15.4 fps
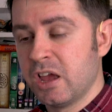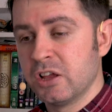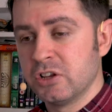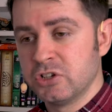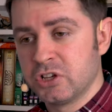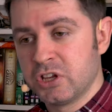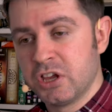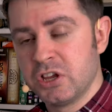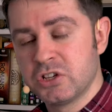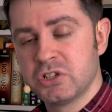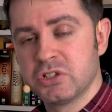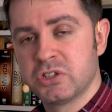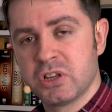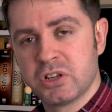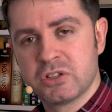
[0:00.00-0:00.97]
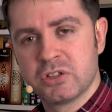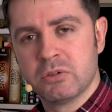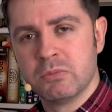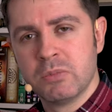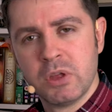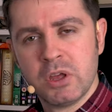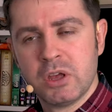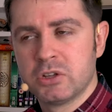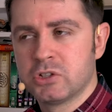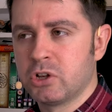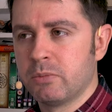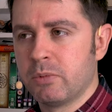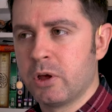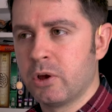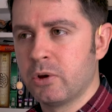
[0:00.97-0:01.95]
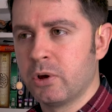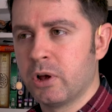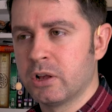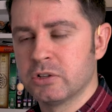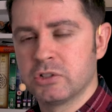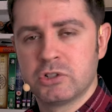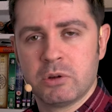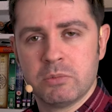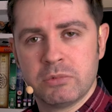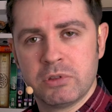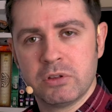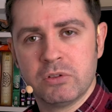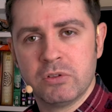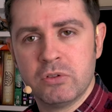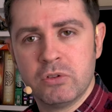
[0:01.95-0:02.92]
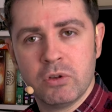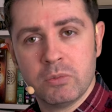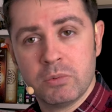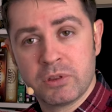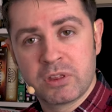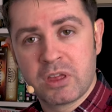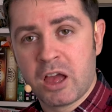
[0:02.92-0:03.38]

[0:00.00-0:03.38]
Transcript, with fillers: education system somehow has something to do with